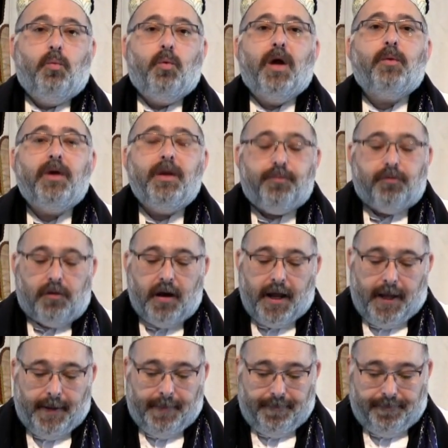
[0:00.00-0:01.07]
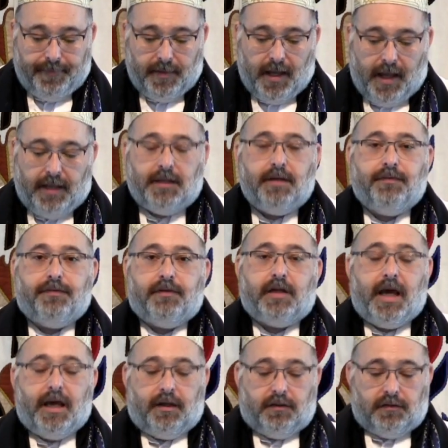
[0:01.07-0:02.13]
When we pray and give
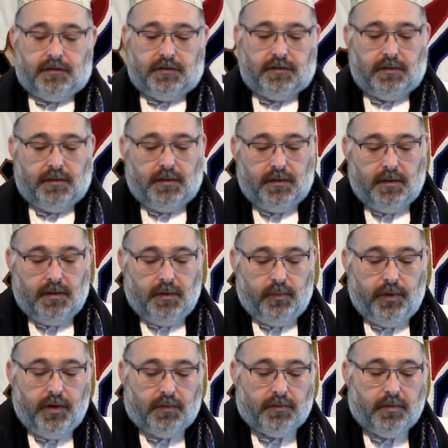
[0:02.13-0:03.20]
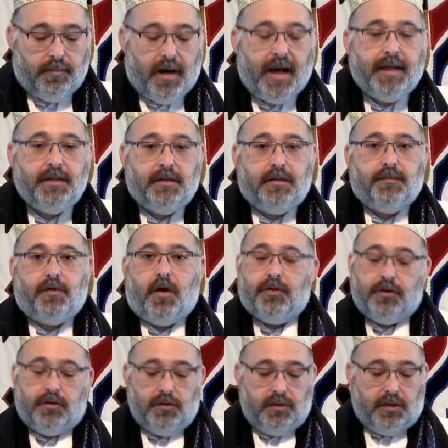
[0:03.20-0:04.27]
thanks, we are reminded of
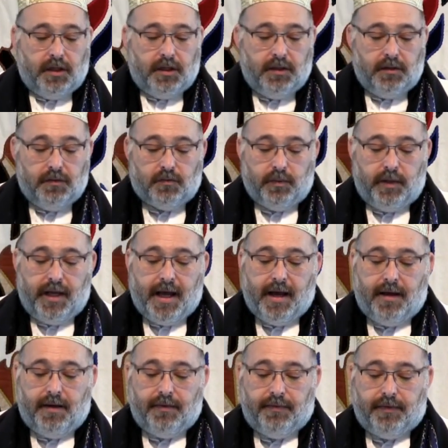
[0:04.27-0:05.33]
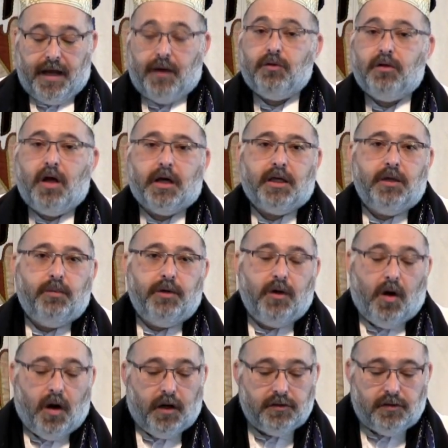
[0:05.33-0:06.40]
all the good things we have, how lucky we
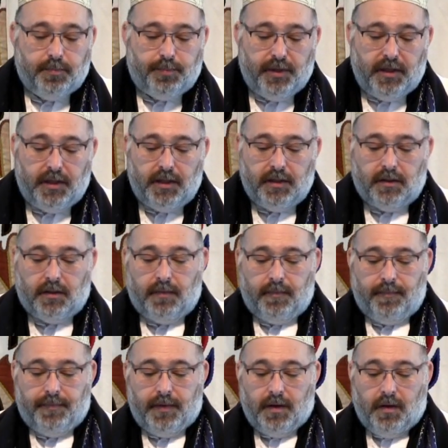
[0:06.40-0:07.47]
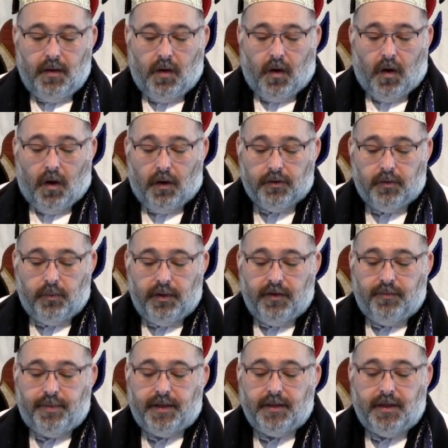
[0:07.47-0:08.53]
are to be here, all that we
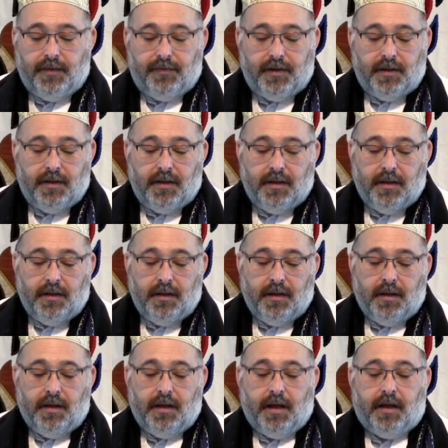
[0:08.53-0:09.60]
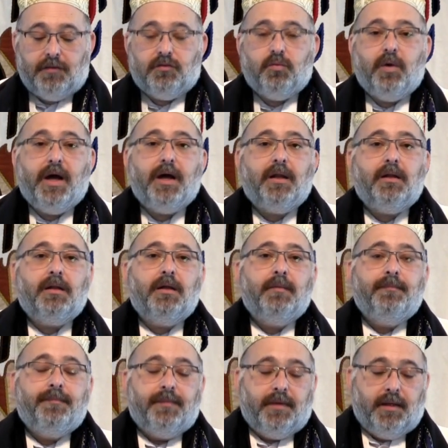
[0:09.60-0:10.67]
have been given, as
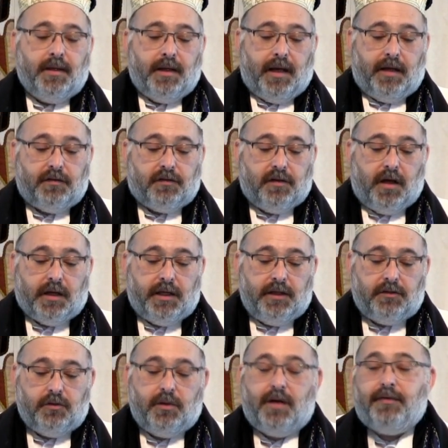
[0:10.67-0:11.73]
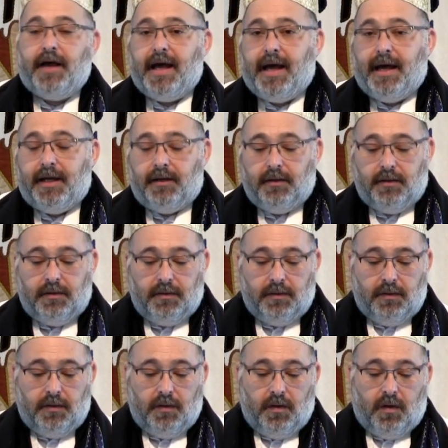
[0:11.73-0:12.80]
well as lucky to have had
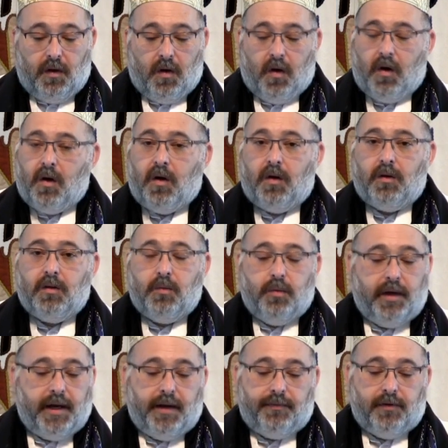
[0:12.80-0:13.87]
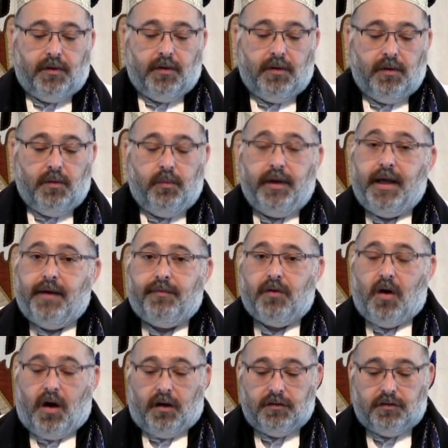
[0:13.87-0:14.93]
all whatever we have
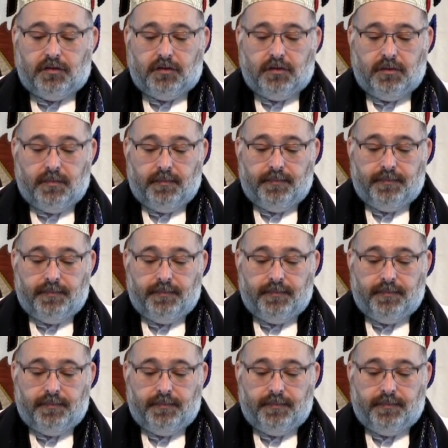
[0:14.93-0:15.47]
lost.